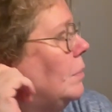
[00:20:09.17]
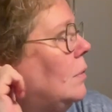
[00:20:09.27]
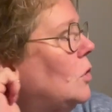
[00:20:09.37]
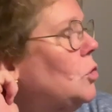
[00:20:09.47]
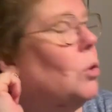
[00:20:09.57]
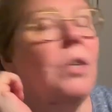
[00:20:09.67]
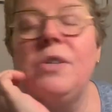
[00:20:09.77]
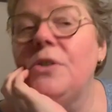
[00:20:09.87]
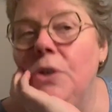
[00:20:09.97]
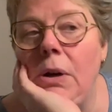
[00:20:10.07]
the
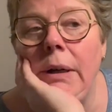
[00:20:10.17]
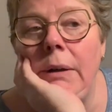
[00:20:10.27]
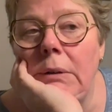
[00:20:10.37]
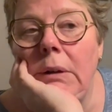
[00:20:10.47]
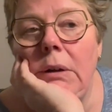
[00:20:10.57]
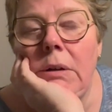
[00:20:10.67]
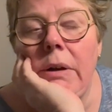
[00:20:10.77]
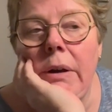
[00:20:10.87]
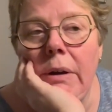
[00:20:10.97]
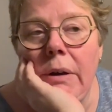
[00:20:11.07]
choices are
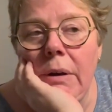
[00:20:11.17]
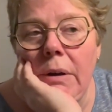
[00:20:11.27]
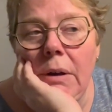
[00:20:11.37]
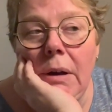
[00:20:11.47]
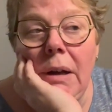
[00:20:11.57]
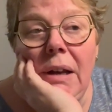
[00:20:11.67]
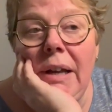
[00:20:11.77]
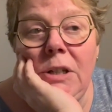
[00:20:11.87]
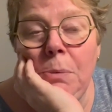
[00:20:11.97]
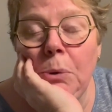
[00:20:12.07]
a
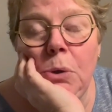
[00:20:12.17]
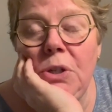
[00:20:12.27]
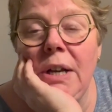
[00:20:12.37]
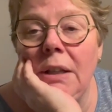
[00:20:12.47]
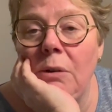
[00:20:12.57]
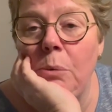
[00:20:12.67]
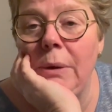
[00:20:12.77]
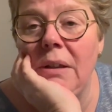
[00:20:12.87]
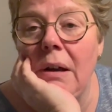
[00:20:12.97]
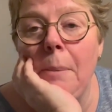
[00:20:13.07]
lace project
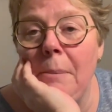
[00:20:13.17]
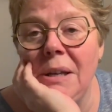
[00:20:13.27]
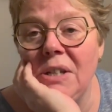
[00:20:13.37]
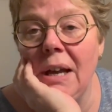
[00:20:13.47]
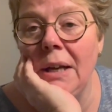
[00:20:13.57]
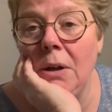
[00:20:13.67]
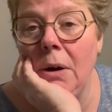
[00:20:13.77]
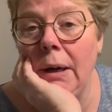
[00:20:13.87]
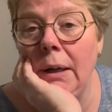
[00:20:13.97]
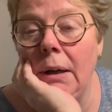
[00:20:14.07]
with Abmesha
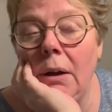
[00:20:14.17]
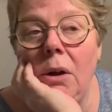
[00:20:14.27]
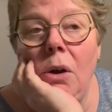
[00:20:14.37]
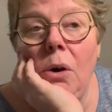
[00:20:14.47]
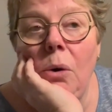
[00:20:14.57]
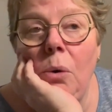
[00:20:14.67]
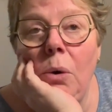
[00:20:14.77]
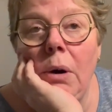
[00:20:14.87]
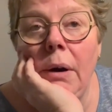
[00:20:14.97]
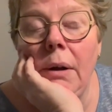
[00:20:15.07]
yarn
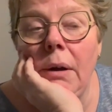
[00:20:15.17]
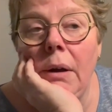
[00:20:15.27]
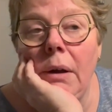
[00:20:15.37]
or